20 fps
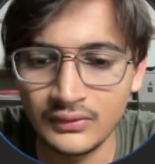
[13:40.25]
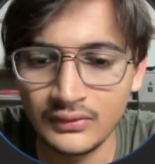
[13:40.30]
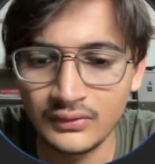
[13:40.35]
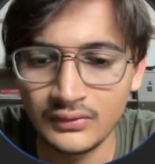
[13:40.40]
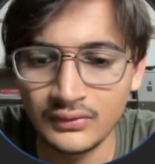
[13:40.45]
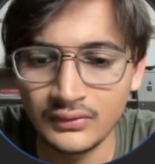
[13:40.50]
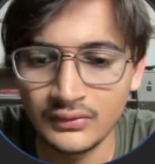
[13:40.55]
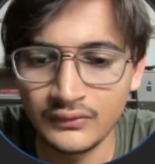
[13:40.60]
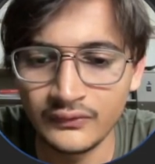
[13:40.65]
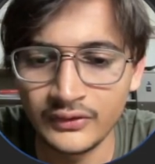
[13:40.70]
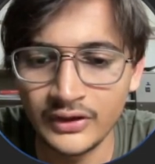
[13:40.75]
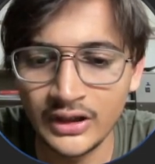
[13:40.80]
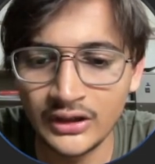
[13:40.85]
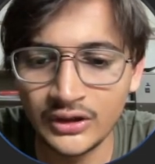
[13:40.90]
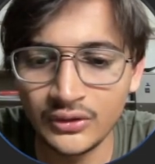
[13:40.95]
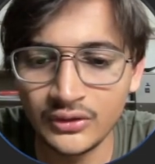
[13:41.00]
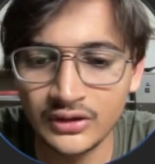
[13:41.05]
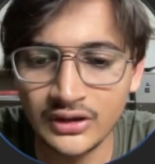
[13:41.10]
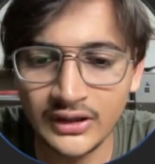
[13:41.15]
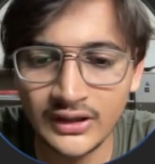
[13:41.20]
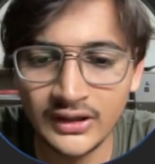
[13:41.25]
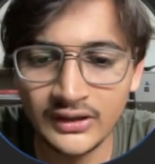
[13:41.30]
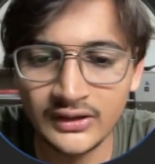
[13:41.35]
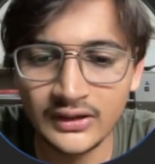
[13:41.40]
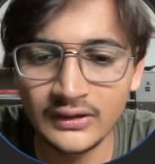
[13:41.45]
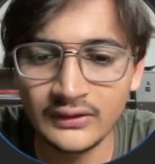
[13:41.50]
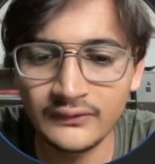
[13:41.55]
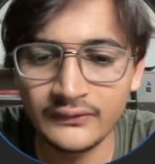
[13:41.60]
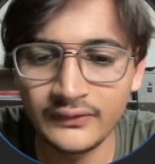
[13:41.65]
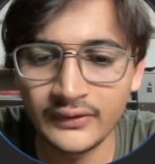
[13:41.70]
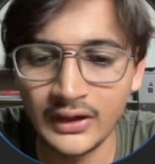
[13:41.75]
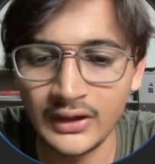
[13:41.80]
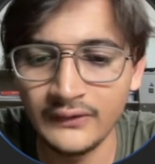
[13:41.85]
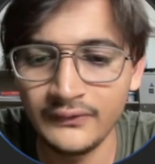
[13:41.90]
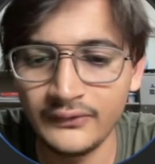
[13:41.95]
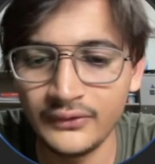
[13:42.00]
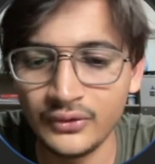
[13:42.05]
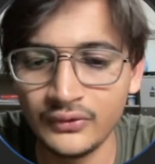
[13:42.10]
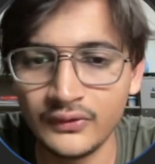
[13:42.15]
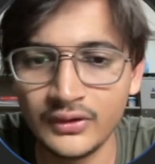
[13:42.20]
So we are not connecting
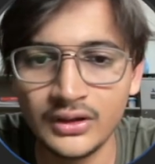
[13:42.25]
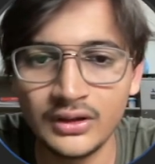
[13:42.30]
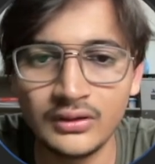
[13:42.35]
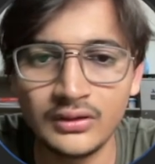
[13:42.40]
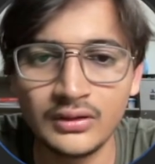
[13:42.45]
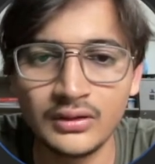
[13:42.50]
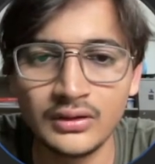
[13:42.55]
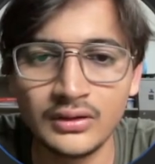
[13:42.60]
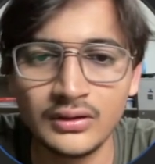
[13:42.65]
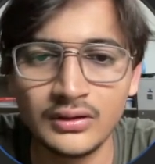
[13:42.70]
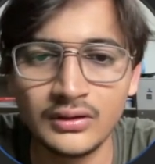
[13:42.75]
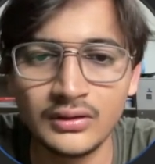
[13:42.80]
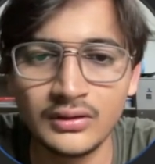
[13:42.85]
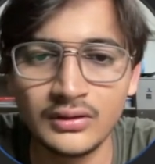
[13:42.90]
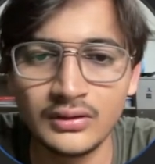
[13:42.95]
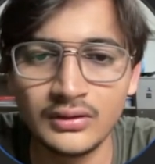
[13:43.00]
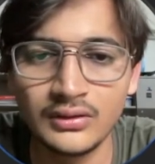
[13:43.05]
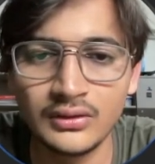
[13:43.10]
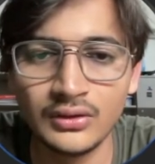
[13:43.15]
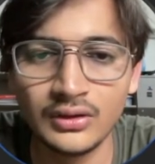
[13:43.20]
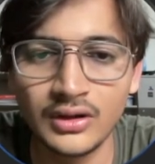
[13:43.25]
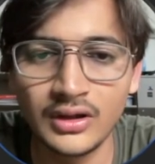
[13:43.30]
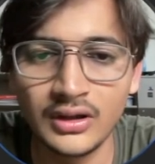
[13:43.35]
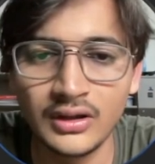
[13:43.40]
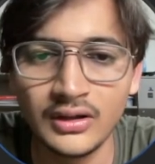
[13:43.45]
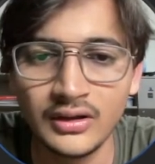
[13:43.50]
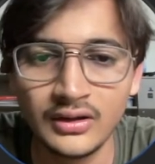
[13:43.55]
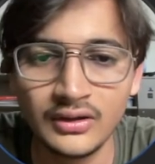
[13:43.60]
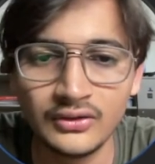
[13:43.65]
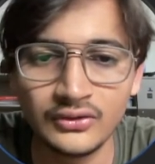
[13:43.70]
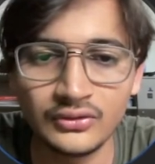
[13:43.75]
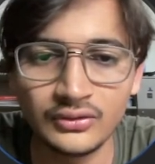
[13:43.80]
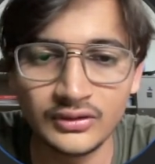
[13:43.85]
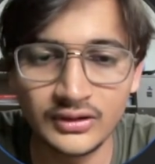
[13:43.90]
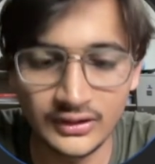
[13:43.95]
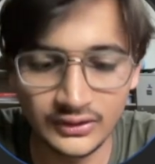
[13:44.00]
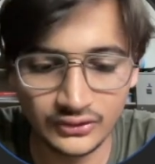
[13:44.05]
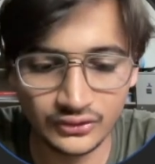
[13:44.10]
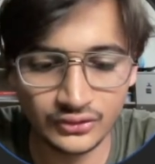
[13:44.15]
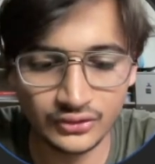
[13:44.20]
5 to 1. Oh, okay. So
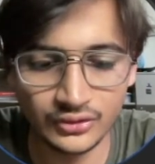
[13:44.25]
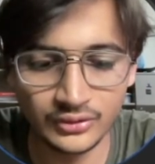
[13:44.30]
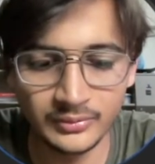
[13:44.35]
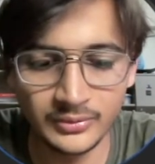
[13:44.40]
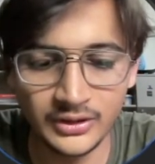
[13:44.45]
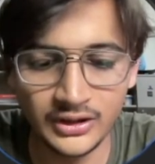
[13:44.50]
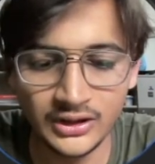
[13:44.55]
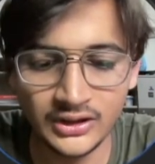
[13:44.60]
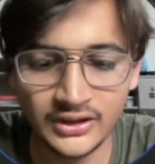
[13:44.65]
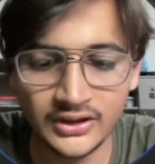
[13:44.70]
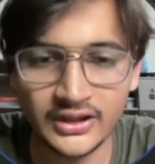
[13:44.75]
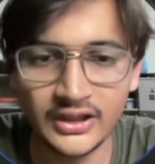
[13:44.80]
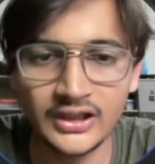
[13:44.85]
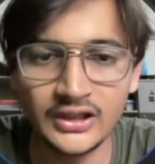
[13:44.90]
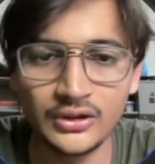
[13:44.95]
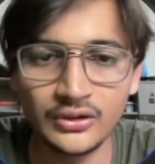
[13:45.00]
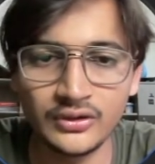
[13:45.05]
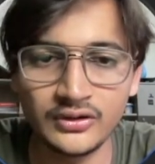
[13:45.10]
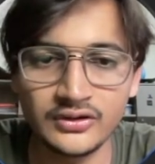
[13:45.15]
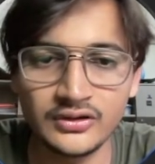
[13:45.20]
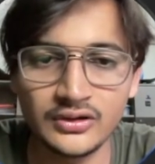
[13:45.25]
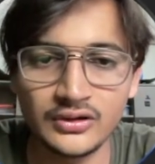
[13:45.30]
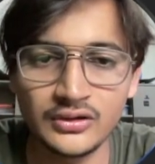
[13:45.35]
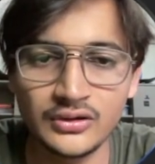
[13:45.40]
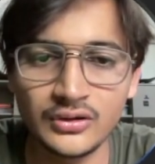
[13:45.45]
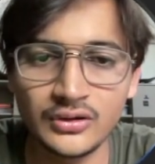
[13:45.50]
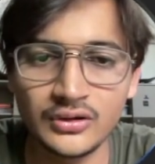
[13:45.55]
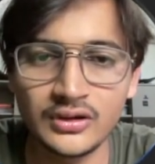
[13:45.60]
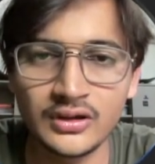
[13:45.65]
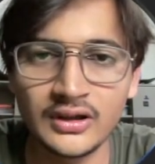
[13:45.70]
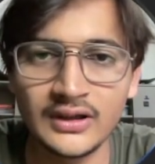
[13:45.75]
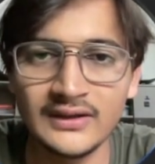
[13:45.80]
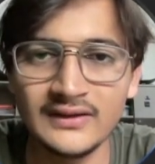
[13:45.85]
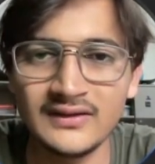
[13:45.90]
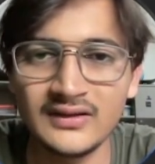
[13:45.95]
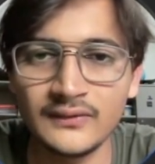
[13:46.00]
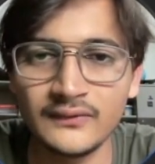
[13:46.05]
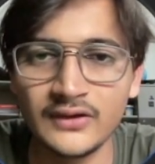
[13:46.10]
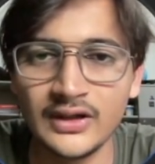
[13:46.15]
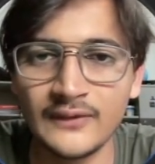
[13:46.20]
this should be tail original dot
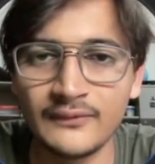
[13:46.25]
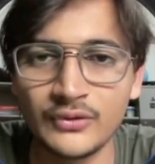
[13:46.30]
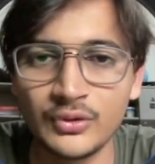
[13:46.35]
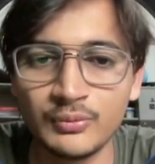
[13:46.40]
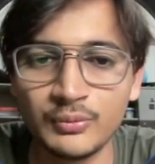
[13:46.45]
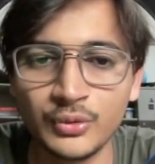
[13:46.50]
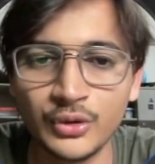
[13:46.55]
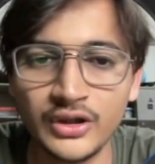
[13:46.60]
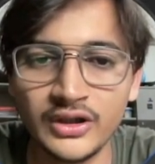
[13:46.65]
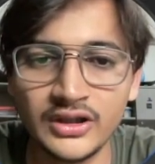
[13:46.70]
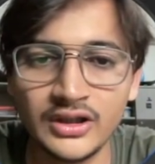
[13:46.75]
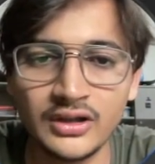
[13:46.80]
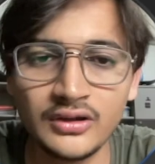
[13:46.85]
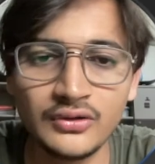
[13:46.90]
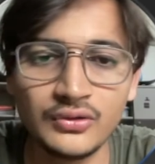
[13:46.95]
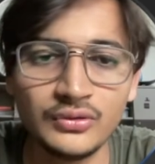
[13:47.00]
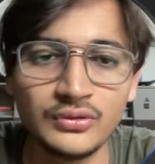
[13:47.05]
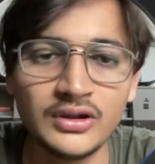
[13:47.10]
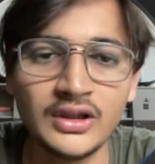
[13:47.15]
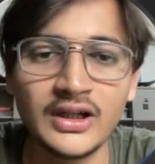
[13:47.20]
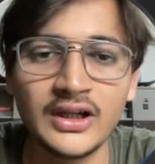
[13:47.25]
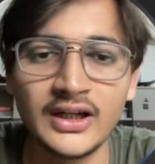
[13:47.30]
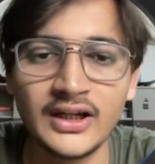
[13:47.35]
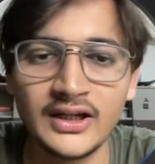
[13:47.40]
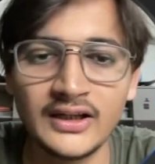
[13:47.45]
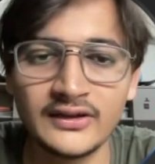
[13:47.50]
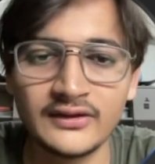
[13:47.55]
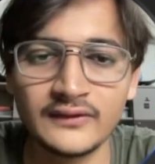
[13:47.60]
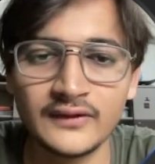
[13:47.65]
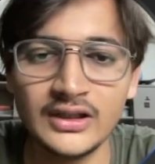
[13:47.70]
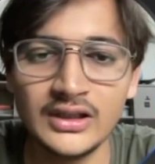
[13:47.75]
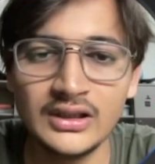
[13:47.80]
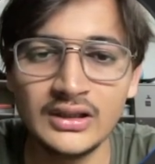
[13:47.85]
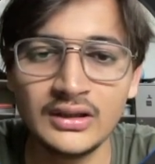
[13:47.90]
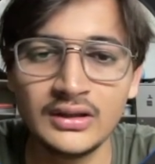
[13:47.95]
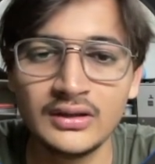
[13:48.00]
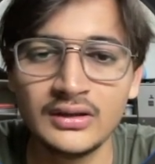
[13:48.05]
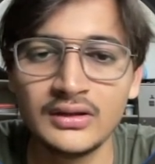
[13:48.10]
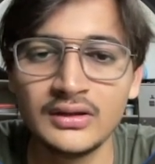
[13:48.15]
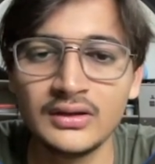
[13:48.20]
next. We have to point it to the head as well.
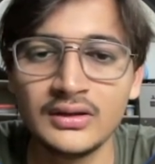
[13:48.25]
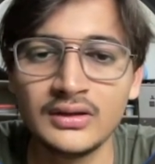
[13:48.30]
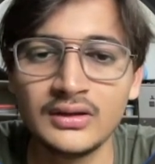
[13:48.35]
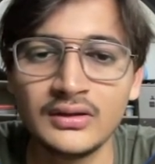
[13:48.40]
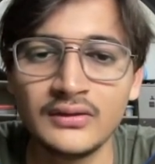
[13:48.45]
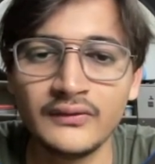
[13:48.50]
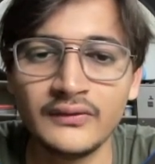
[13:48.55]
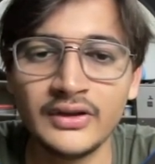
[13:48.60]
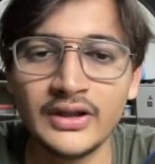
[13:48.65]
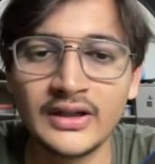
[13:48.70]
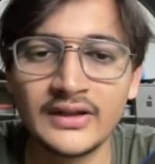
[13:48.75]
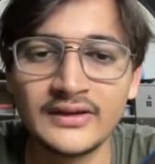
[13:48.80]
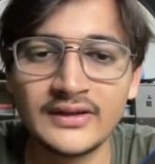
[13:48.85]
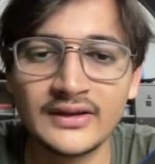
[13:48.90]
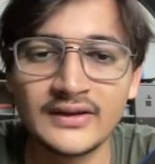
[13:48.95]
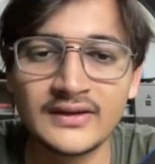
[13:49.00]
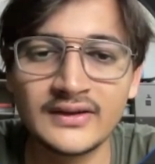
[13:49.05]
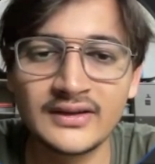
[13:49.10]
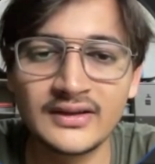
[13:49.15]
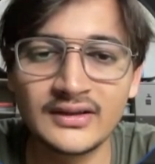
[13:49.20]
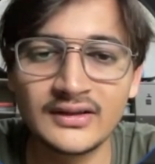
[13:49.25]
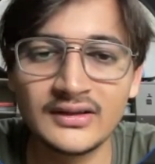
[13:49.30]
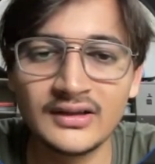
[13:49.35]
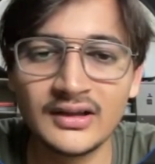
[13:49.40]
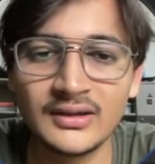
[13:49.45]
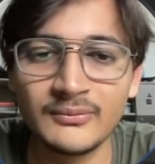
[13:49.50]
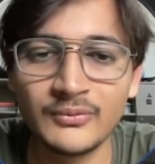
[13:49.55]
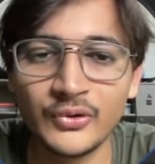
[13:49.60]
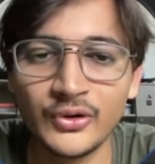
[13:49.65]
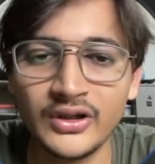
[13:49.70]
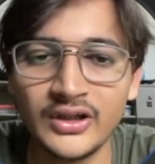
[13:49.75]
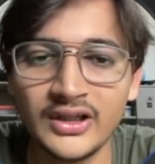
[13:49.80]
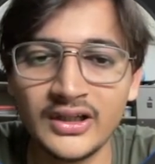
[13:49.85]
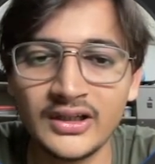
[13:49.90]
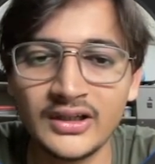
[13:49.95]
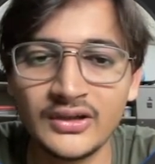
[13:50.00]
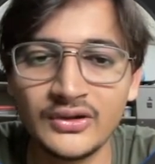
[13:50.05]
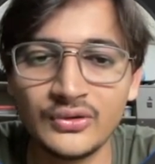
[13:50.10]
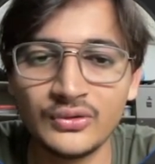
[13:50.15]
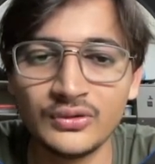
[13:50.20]
We are just like pointing
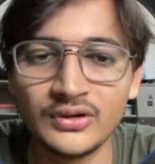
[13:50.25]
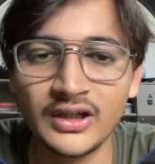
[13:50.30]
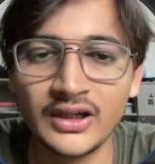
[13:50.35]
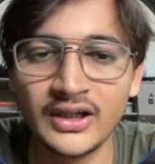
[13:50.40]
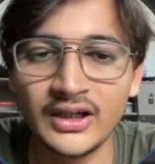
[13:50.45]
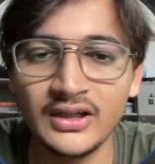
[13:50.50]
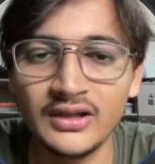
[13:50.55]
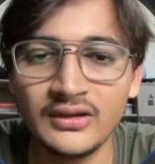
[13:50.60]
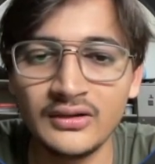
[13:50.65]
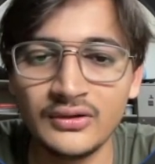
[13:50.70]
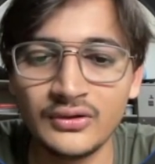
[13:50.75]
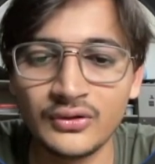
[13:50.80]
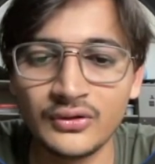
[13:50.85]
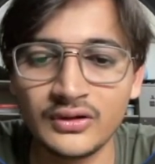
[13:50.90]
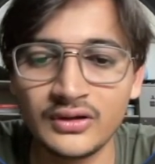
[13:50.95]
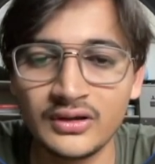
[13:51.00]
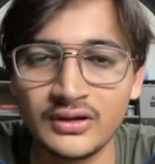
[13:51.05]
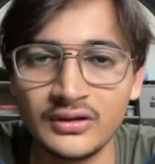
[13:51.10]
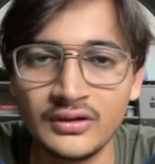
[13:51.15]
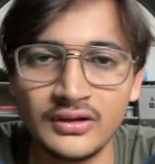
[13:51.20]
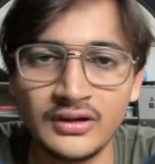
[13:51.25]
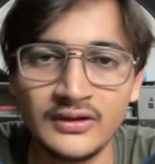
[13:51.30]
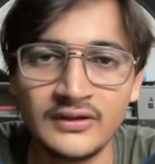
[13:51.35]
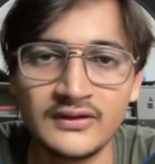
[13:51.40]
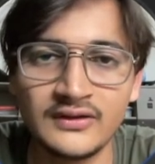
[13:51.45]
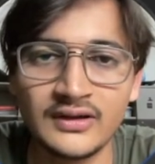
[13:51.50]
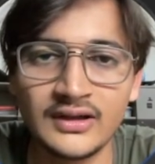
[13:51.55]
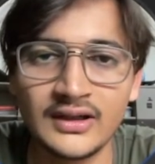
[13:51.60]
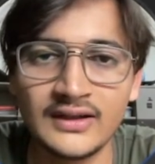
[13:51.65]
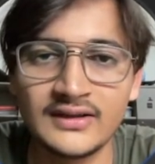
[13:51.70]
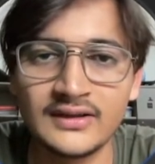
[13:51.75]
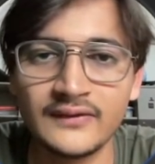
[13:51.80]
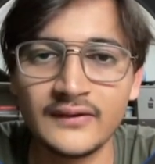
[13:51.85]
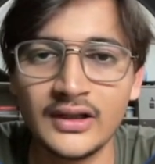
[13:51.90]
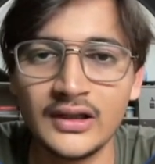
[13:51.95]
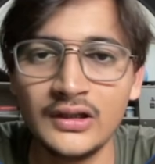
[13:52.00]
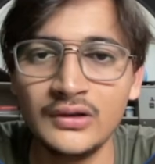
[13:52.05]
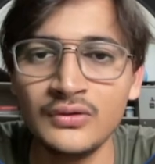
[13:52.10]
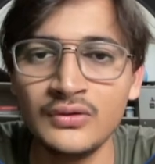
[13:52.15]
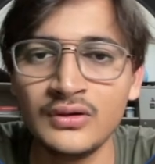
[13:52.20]
it to the head, not its next
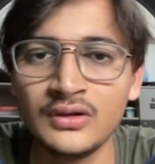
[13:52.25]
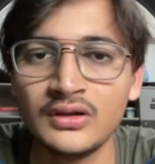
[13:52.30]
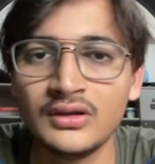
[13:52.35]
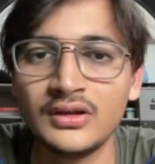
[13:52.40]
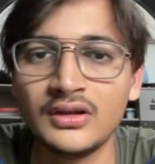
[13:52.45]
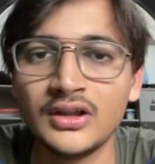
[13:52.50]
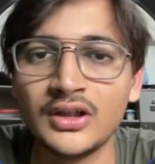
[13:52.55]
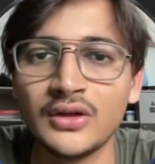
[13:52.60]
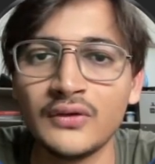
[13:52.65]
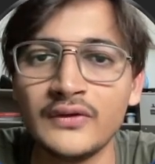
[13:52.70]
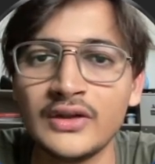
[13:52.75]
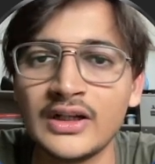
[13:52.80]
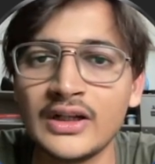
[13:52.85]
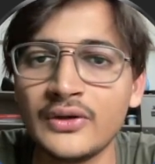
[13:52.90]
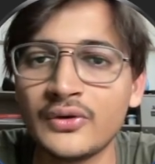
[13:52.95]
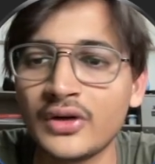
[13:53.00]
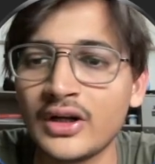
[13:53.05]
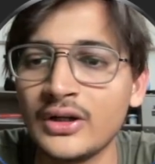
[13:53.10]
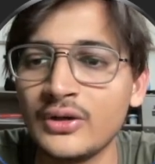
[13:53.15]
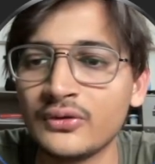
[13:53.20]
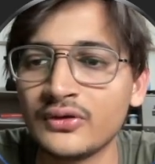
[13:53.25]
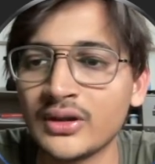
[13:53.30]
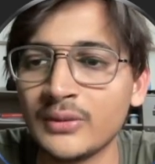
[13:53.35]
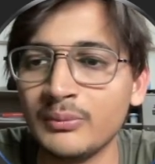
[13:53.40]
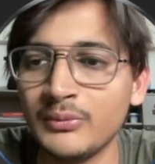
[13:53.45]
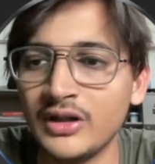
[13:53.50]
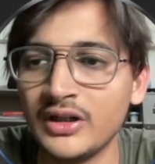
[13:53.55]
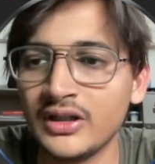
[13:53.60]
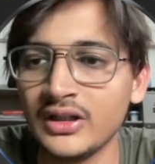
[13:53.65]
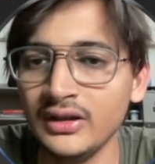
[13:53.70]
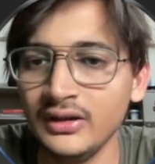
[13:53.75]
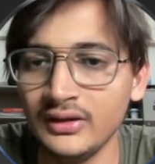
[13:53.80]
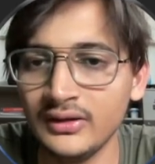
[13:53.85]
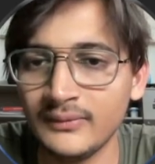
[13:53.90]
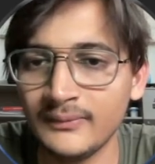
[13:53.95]
value. Now we can try to submit it.